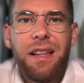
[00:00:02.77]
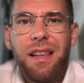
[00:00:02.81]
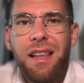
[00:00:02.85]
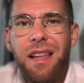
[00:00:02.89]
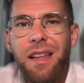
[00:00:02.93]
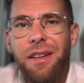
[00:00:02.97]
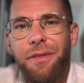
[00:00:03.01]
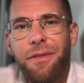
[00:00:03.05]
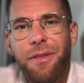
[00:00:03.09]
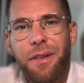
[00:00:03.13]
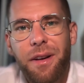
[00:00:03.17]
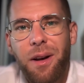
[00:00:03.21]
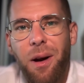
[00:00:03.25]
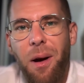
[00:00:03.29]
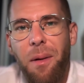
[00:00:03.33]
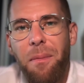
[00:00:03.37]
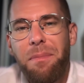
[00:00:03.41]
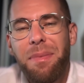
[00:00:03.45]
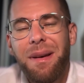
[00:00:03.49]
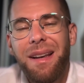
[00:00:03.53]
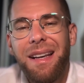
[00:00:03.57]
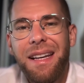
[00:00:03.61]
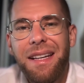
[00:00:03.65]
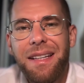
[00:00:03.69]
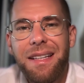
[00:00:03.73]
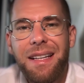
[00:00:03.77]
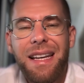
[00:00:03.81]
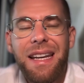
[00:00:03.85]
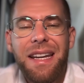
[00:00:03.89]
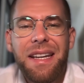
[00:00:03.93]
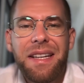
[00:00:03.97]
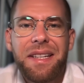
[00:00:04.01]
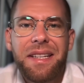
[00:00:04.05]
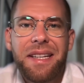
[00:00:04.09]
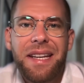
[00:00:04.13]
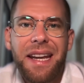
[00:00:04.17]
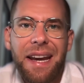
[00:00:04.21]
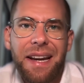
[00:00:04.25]
live
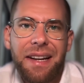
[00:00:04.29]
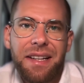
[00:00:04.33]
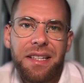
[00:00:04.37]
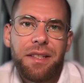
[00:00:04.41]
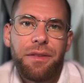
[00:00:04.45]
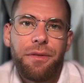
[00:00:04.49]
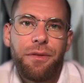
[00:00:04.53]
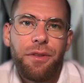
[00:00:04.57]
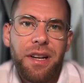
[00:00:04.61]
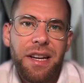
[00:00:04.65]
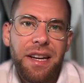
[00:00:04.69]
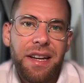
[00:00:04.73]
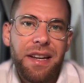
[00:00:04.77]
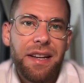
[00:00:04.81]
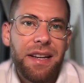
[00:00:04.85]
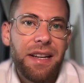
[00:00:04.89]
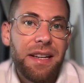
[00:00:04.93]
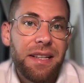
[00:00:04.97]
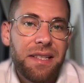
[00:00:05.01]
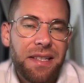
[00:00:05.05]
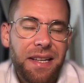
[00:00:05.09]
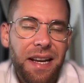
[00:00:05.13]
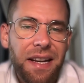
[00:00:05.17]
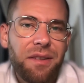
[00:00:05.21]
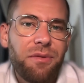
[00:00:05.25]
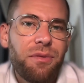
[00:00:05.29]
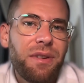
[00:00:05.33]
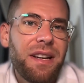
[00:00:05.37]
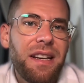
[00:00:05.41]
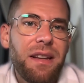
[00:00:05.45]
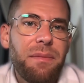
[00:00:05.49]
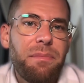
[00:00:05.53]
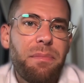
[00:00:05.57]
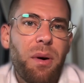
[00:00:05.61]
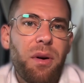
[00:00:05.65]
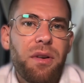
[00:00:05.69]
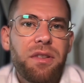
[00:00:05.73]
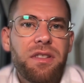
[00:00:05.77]
completely tax-free. Is that
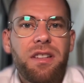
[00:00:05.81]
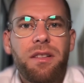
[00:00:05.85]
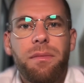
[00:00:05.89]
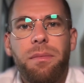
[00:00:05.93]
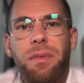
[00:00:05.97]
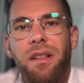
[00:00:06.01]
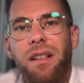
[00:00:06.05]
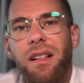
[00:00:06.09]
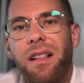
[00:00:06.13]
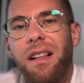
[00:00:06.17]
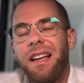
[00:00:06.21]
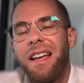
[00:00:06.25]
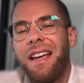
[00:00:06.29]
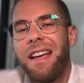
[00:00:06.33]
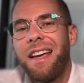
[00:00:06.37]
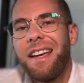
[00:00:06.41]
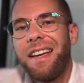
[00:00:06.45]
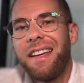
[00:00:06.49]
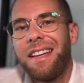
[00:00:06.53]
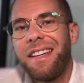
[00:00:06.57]
really possible?